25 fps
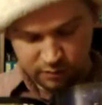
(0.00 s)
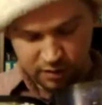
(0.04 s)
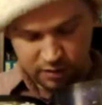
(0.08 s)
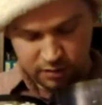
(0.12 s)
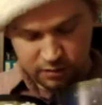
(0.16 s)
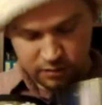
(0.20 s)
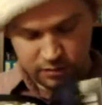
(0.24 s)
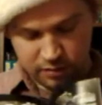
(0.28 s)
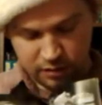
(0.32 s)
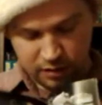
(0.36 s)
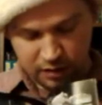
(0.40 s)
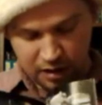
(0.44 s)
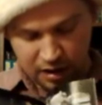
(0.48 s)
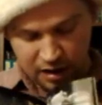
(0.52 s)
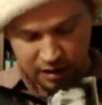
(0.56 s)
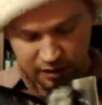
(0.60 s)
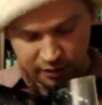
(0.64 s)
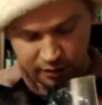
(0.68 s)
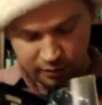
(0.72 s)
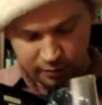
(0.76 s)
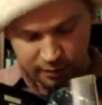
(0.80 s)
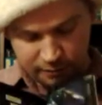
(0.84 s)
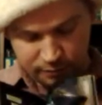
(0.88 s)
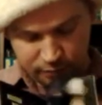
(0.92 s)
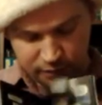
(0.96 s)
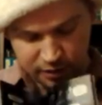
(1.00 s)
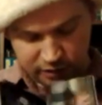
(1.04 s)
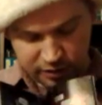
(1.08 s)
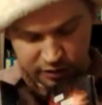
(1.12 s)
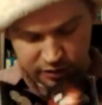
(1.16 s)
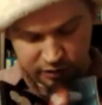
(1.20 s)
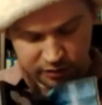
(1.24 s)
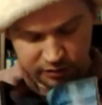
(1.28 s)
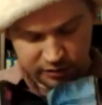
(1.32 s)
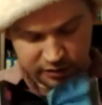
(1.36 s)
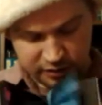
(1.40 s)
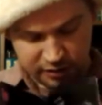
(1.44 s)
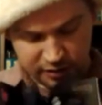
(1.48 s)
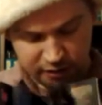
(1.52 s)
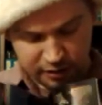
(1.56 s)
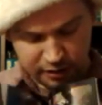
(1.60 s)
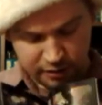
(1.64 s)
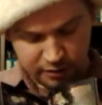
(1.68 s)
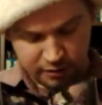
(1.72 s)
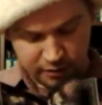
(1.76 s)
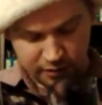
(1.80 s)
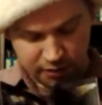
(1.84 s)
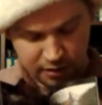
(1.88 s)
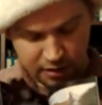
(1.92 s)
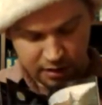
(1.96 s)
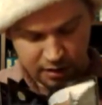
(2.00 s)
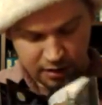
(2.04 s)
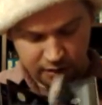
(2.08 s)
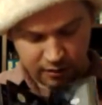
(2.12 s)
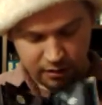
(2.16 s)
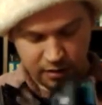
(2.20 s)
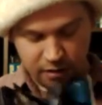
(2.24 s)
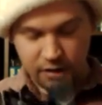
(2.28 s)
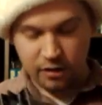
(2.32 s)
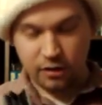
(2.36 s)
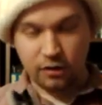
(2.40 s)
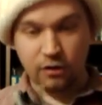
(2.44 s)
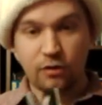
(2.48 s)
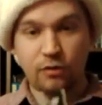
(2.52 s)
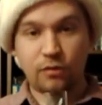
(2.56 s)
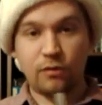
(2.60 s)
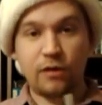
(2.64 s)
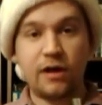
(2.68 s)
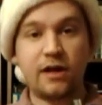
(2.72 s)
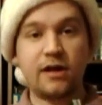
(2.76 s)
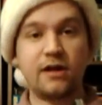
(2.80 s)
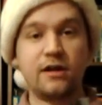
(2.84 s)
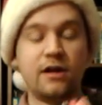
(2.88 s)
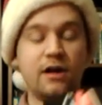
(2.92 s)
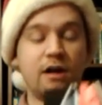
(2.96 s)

well. A lot of great pictures in there, and uh, great